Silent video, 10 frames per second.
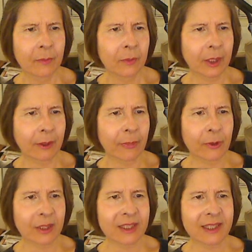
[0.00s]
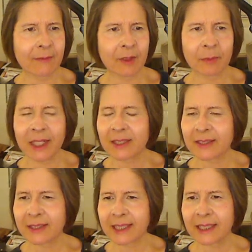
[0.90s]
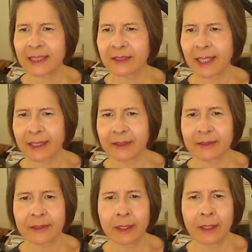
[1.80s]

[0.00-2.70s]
We are at 37 minutes and 16 seconds.